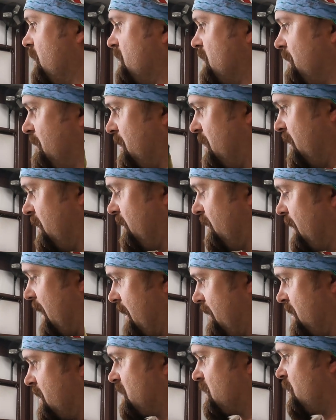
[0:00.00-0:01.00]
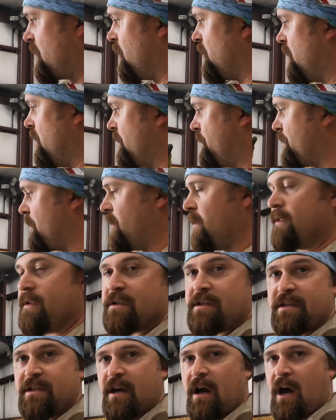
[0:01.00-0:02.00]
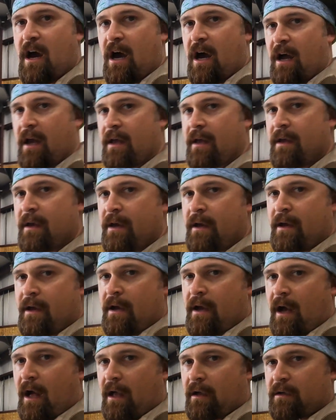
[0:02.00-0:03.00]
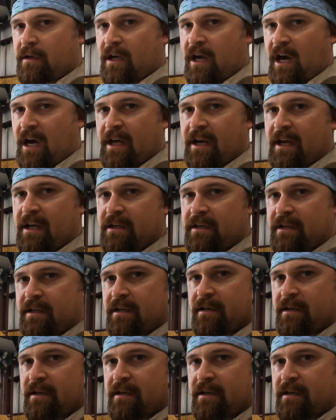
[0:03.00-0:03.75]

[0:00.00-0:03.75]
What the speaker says: is I'm going to let this cool, throw it in the saw, I'll cut it,